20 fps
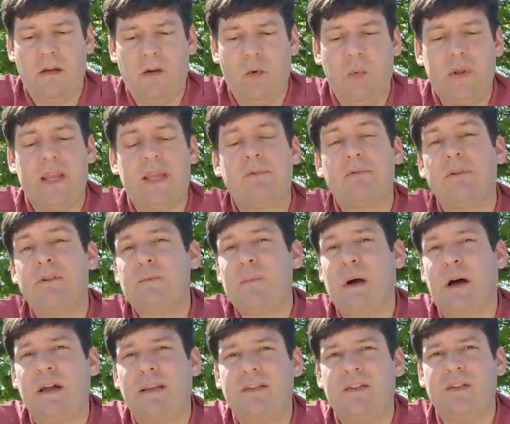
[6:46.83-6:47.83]
We can
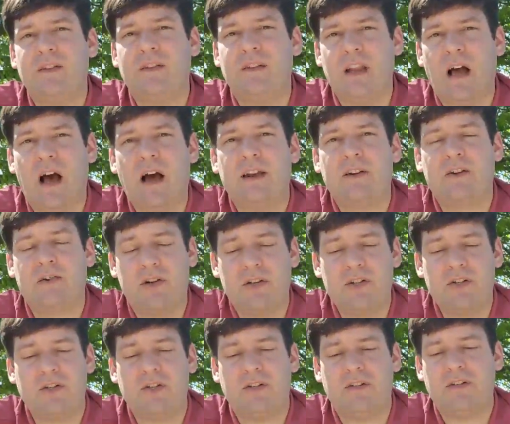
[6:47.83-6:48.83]
respond to
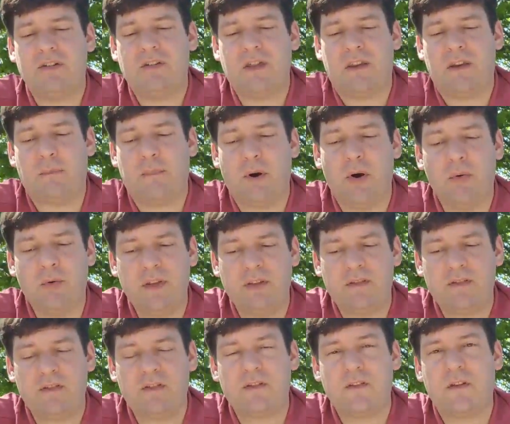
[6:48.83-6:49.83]
non-Christians and
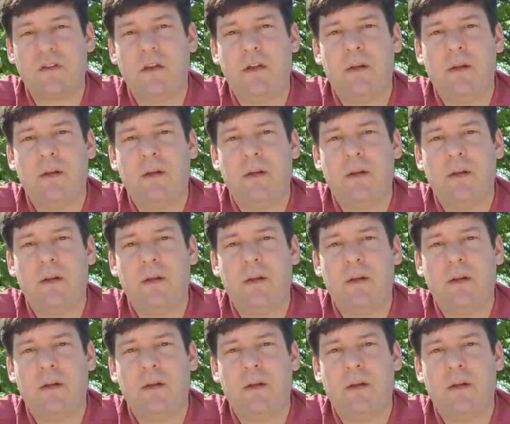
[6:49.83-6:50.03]
opponents